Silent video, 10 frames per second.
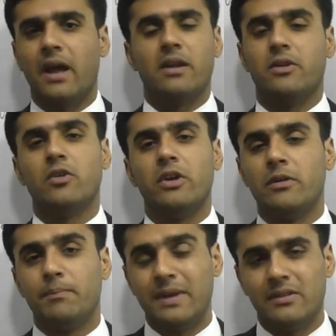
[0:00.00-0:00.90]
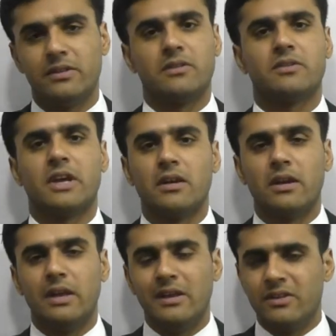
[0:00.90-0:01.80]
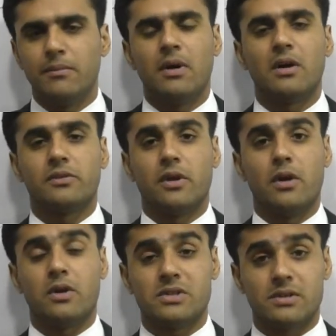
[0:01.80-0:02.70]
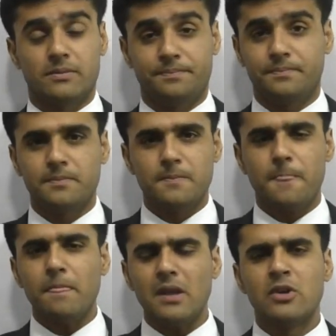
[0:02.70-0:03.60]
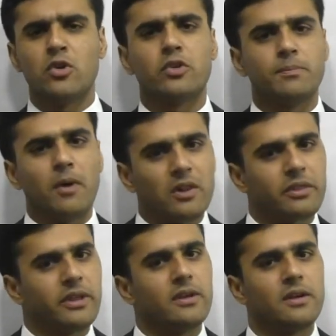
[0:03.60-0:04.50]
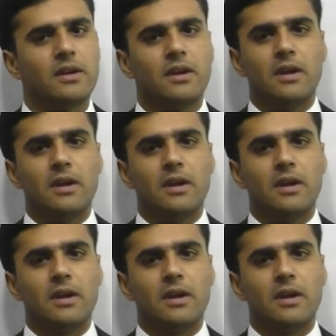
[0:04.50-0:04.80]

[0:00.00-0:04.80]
And in P6, 10 easy marks are not a small thing.